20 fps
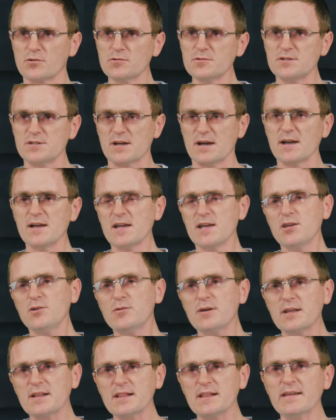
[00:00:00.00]
router, you
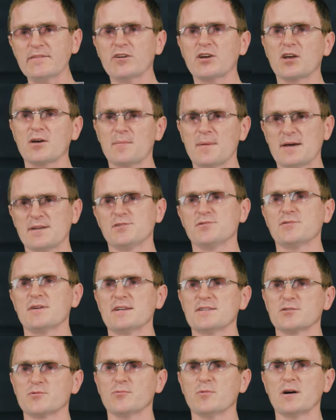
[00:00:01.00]
can leave a comment to
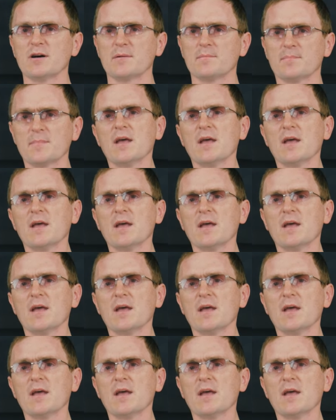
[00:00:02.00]
ask one.